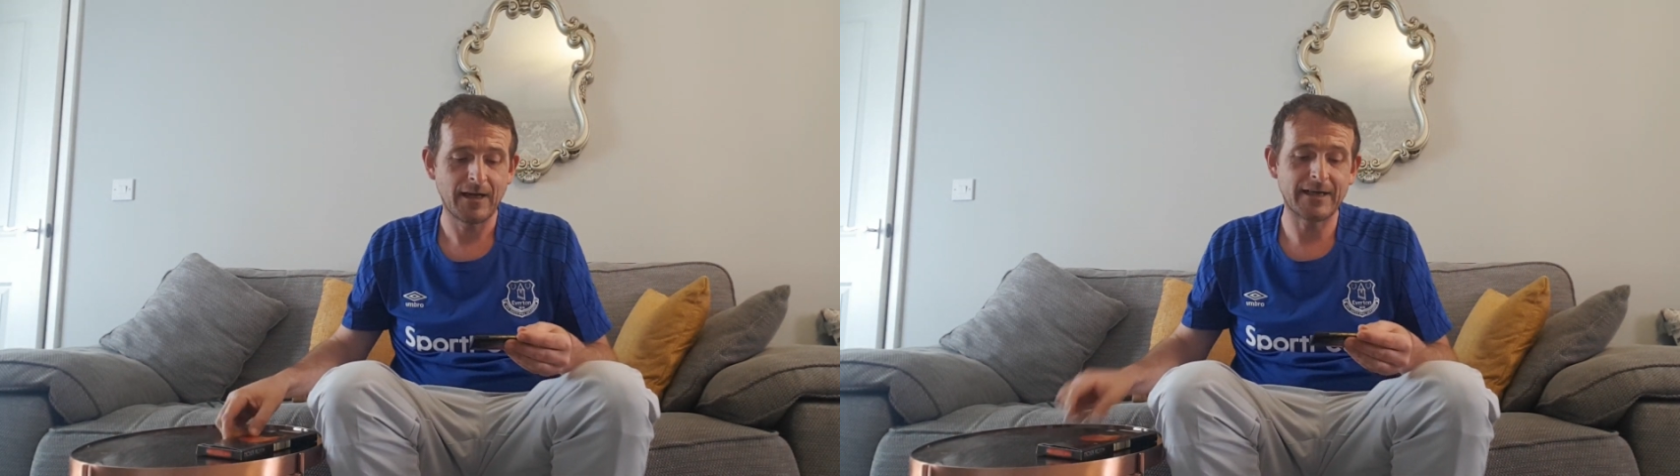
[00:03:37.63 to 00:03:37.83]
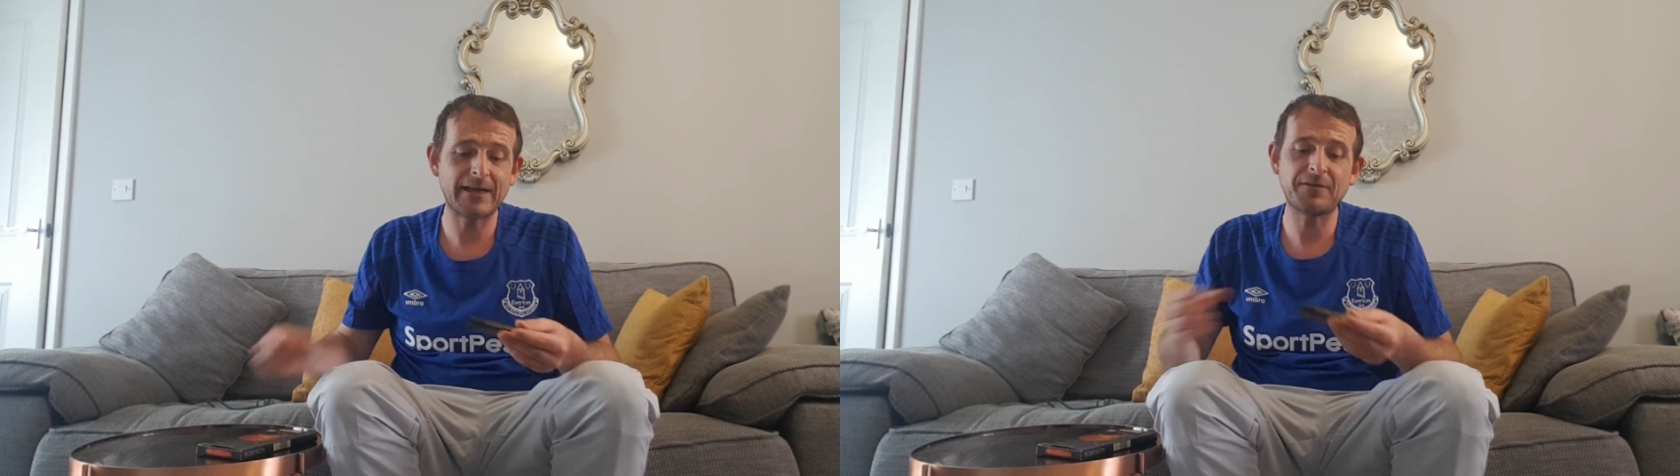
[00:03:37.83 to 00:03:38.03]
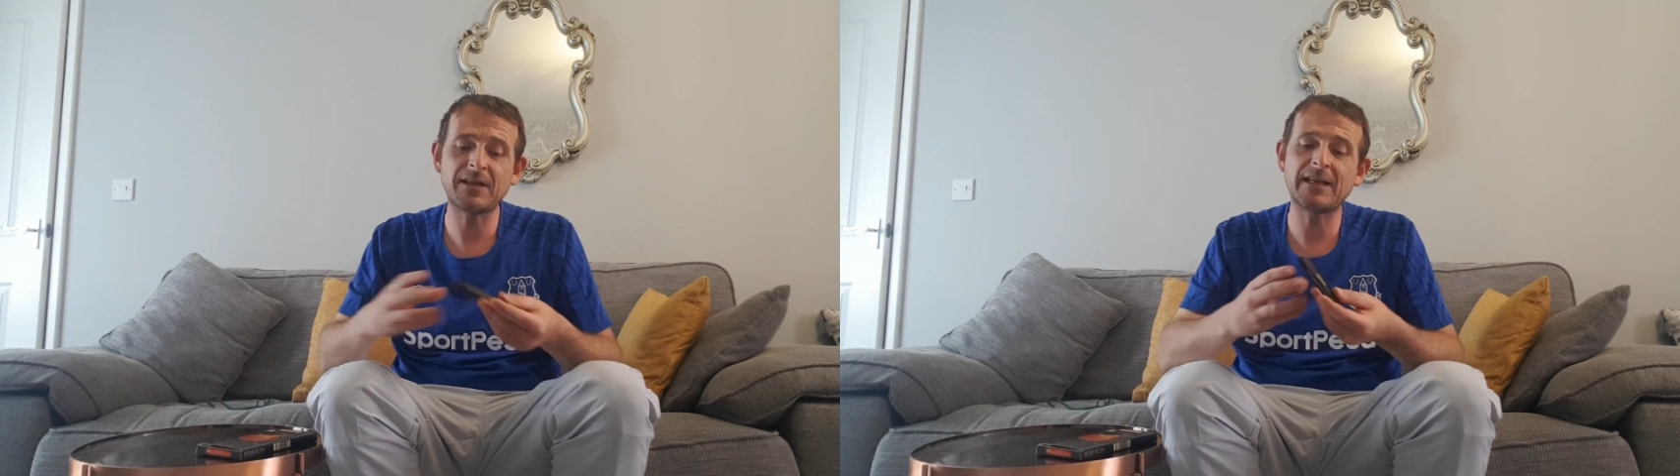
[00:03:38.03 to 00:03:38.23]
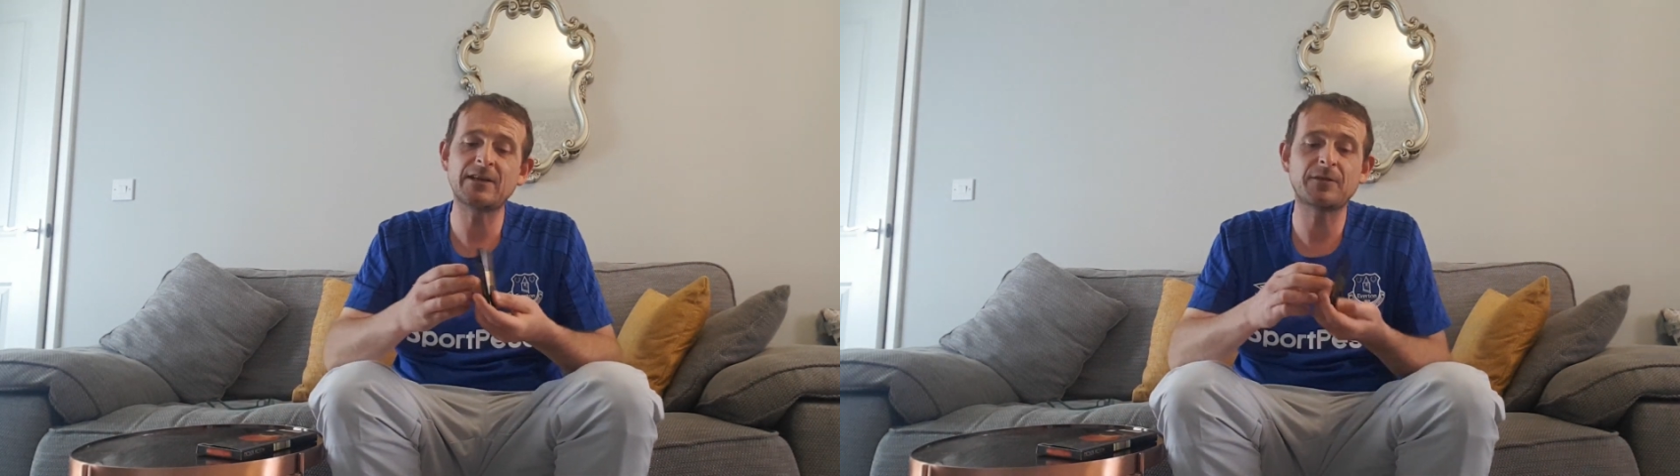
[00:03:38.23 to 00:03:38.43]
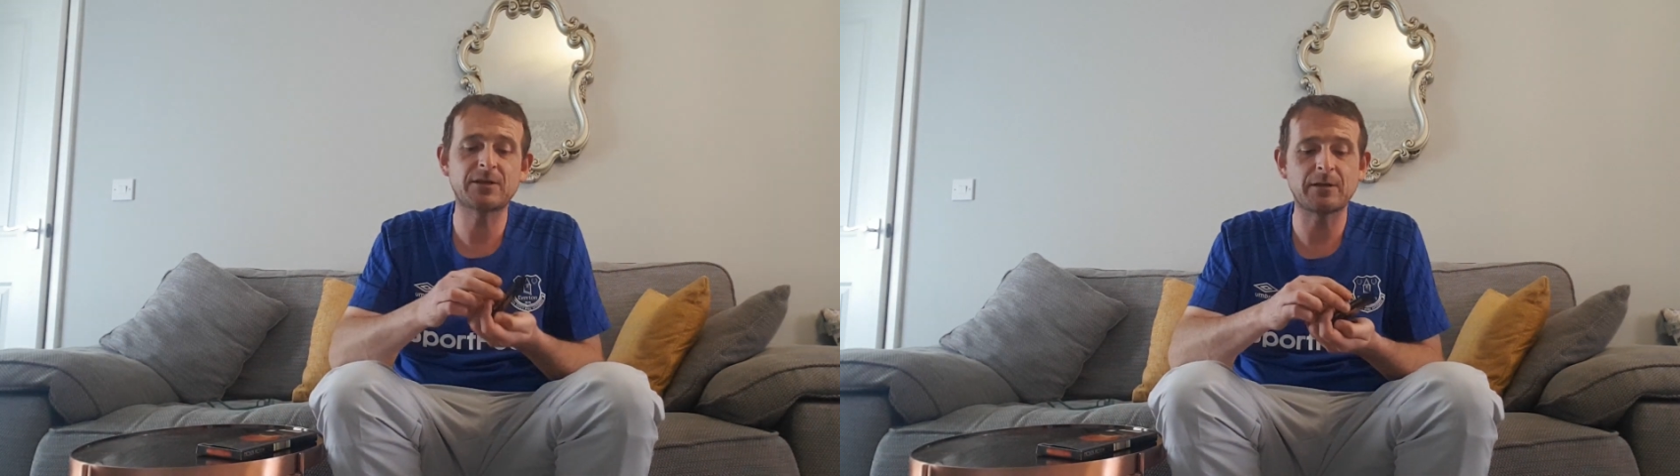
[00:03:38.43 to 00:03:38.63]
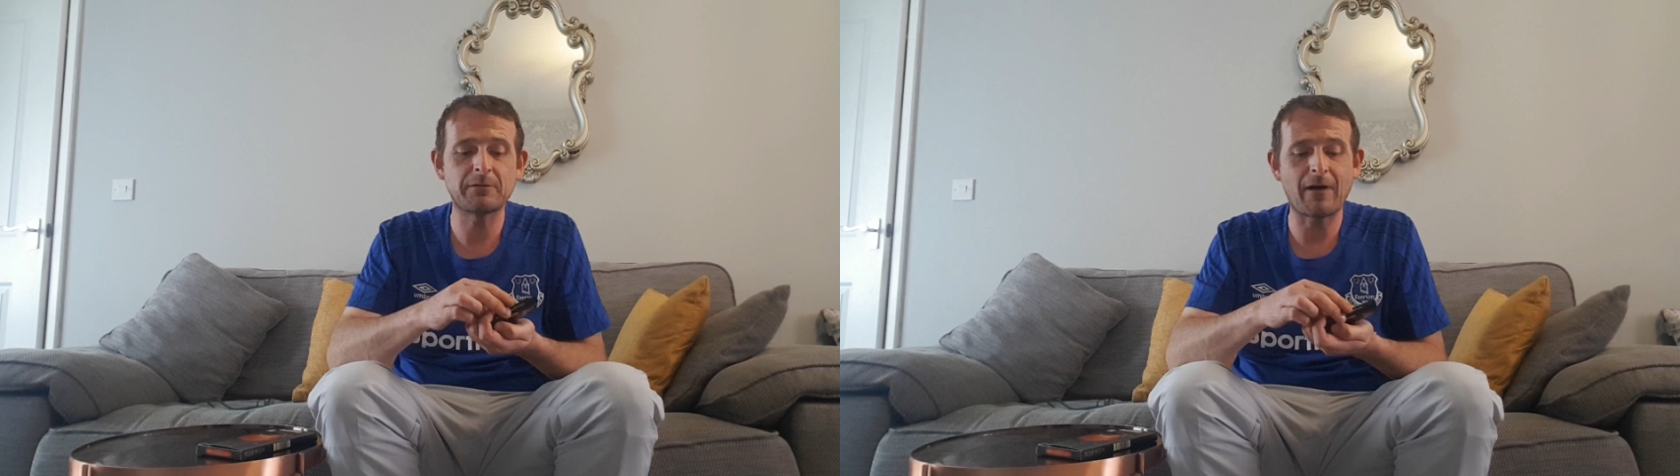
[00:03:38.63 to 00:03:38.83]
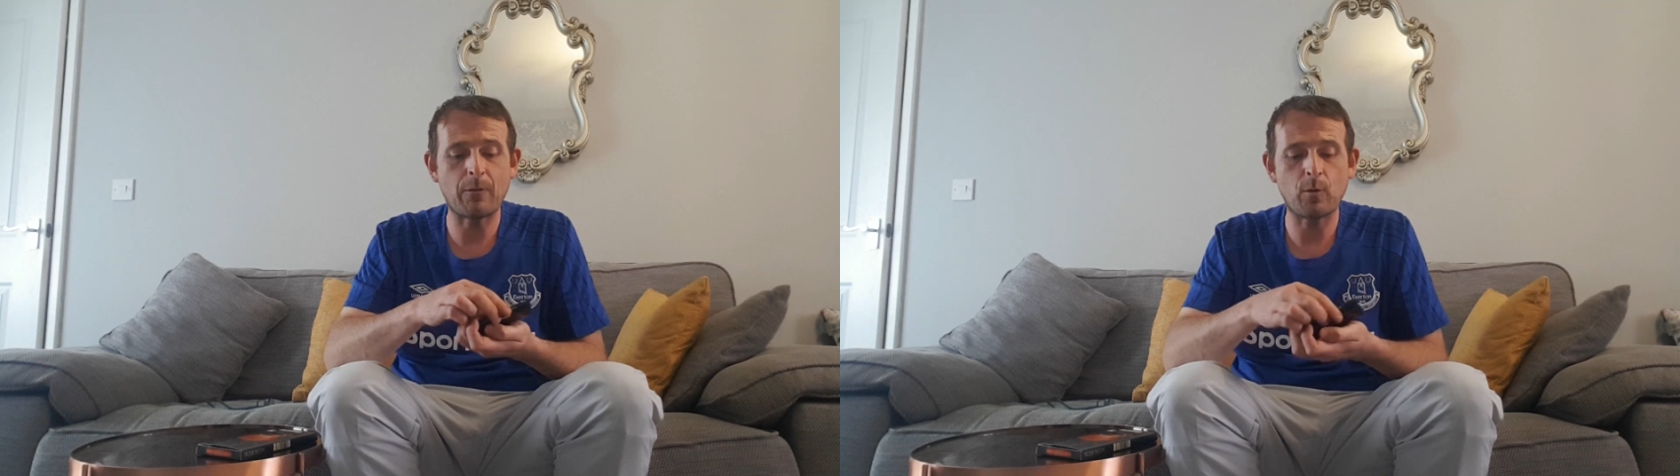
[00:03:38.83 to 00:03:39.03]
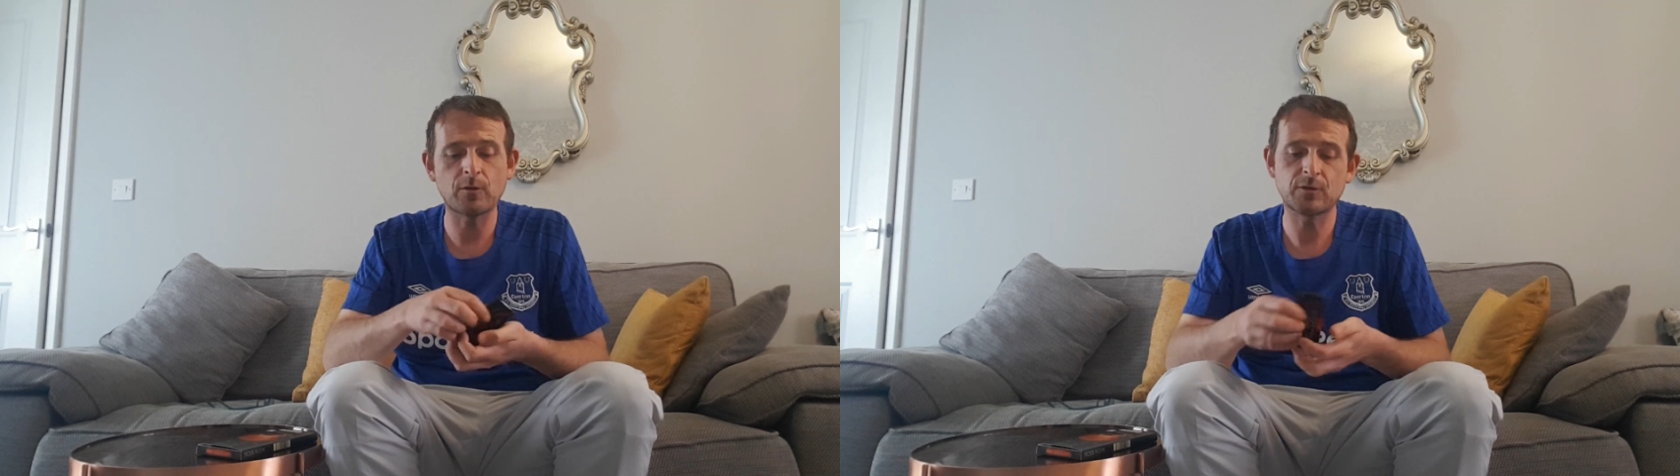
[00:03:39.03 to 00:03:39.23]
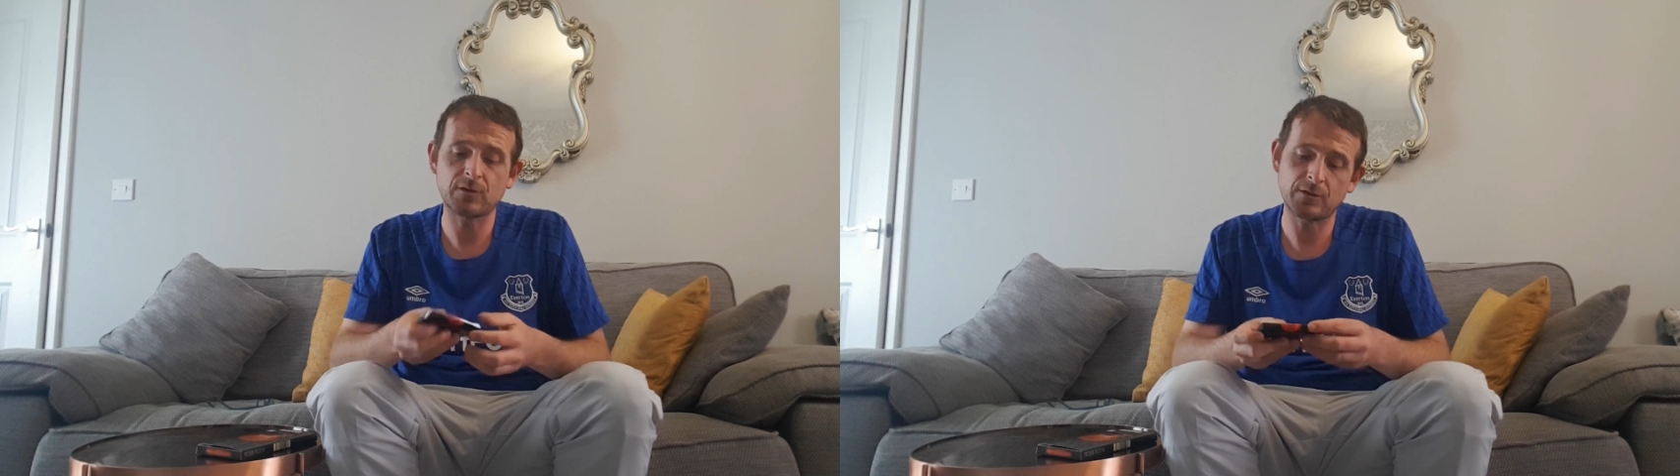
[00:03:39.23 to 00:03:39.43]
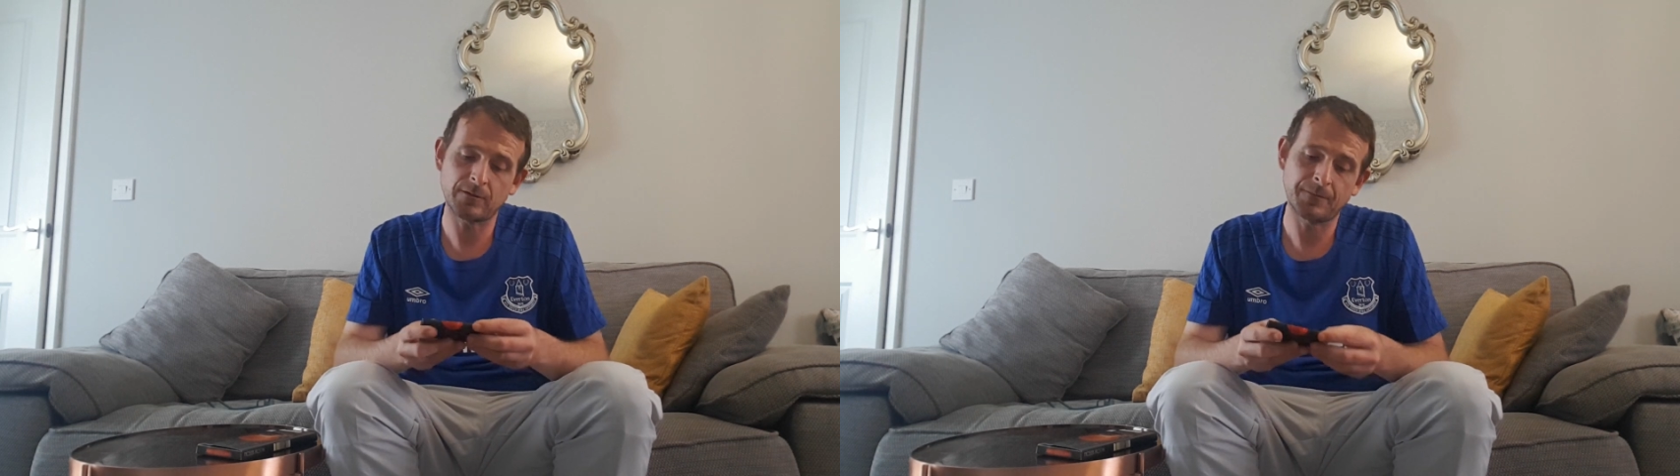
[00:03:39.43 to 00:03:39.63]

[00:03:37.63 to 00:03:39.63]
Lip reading: And even the individually wrapped ones,